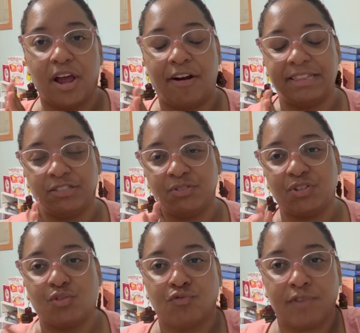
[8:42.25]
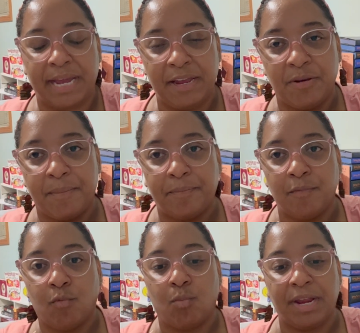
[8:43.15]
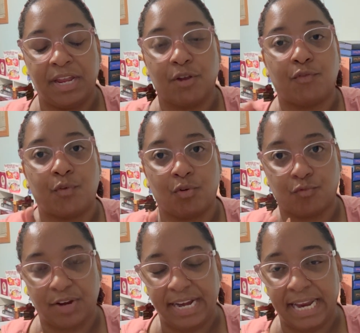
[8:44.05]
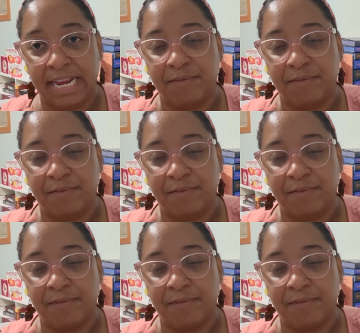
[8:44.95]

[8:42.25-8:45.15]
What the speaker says: All right, this was a great week for reading.